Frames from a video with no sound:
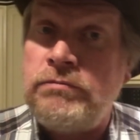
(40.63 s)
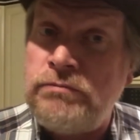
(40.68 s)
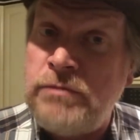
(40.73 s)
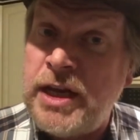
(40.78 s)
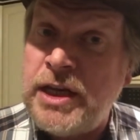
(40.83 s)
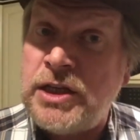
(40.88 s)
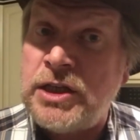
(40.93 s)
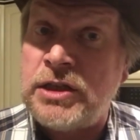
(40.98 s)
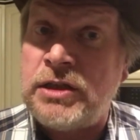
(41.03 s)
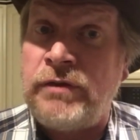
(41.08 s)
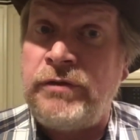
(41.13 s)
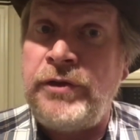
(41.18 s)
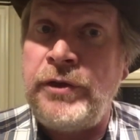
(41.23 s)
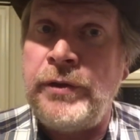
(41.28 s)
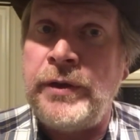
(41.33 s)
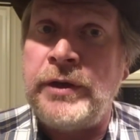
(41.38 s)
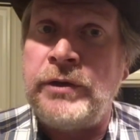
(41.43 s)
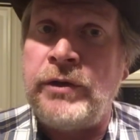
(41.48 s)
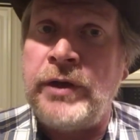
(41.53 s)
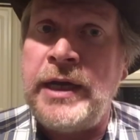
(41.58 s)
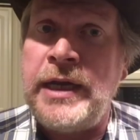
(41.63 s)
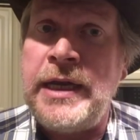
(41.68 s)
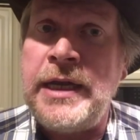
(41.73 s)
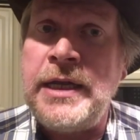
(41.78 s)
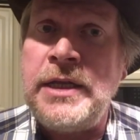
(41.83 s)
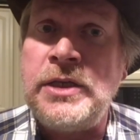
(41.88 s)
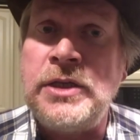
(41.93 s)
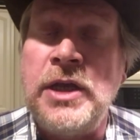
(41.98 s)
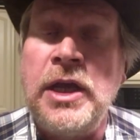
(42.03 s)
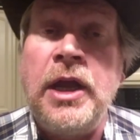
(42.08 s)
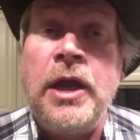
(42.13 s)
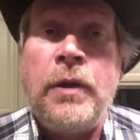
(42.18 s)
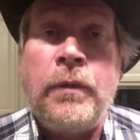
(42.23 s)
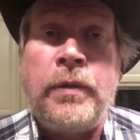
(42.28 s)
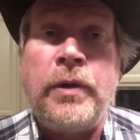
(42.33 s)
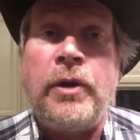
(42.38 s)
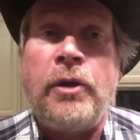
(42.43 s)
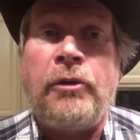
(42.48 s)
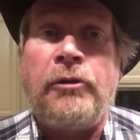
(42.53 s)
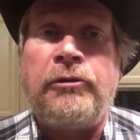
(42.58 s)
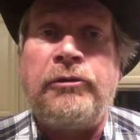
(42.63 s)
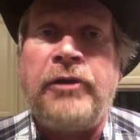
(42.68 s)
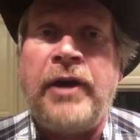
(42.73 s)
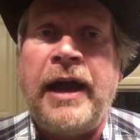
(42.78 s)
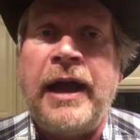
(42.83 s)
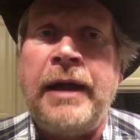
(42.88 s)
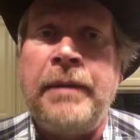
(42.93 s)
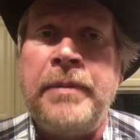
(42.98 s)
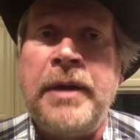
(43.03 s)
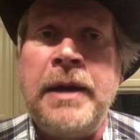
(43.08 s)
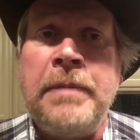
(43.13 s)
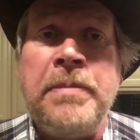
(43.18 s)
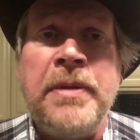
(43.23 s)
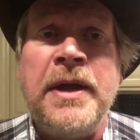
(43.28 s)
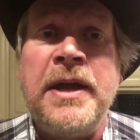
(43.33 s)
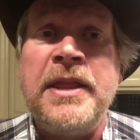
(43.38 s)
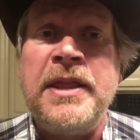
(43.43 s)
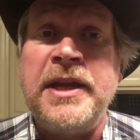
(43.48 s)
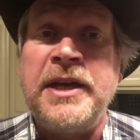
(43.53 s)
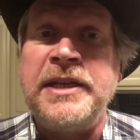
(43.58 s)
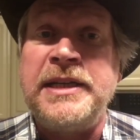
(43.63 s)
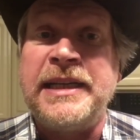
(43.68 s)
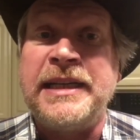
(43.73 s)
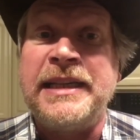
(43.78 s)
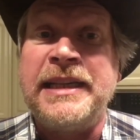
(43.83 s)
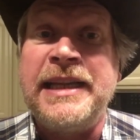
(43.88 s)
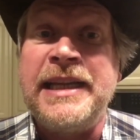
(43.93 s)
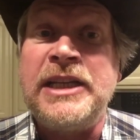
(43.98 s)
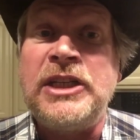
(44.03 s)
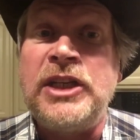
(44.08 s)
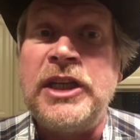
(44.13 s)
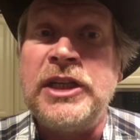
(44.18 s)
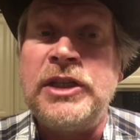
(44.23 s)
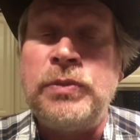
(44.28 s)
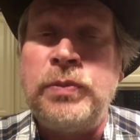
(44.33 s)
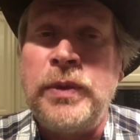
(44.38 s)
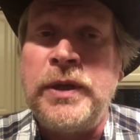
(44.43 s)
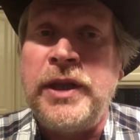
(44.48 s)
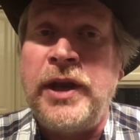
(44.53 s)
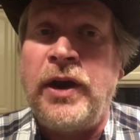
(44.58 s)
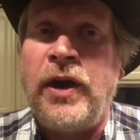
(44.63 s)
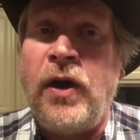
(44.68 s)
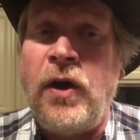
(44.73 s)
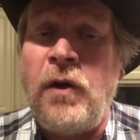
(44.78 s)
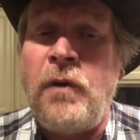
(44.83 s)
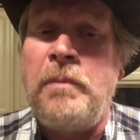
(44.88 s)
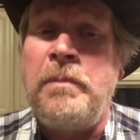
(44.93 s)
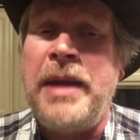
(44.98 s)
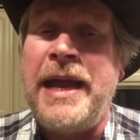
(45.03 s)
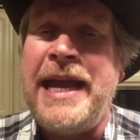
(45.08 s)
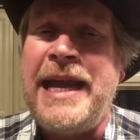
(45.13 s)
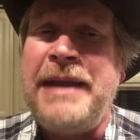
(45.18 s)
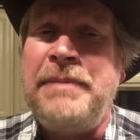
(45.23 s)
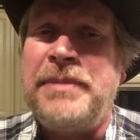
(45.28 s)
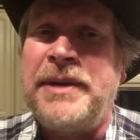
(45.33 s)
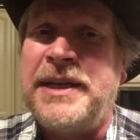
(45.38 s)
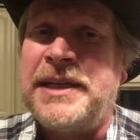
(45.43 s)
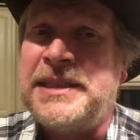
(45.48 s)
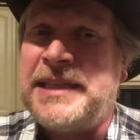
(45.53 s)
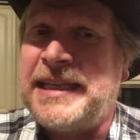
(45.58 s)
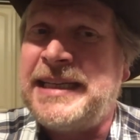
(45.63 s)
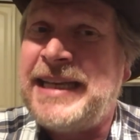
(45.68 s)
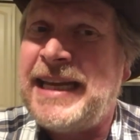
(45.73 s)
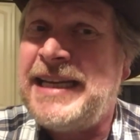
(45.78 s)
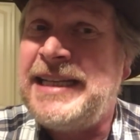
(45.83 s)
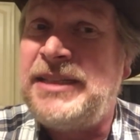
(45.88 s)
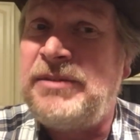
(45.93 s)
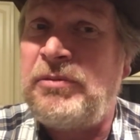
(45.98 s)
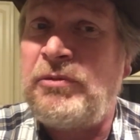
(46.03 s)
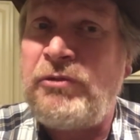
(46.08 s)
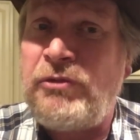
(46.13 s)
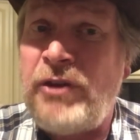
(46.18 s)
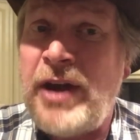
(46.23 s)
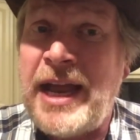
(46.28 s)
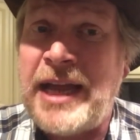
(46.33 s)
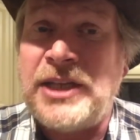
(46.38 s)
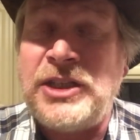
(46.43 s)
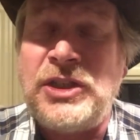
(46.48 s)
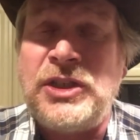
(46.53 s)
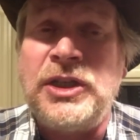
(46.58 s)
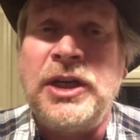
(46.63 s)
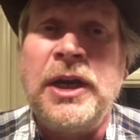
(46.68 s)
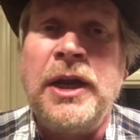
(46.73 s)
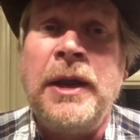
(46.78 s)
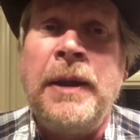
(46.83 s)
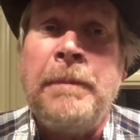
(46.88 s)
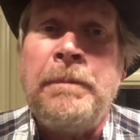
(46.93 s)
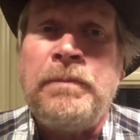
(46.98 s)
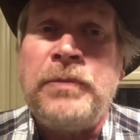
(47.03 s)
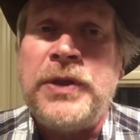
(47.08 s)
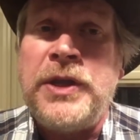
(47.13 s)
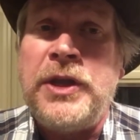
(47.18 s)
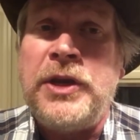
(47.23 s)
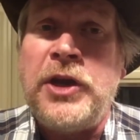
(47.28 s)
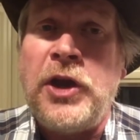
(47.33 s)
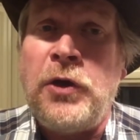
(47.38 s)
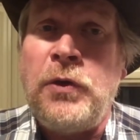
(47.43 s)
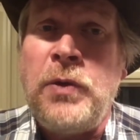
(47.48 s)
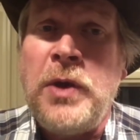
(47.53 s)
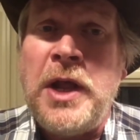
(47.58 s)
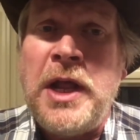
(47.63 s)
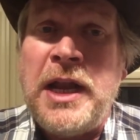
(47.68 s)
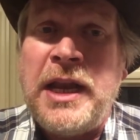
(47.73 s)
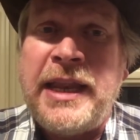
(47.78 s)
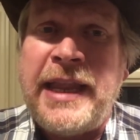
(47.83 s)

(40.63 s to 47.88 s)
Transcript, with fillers: Need just a few ingredients. We're gonna fry them up. They're delicious when they're homemade because they taste fresh, you know?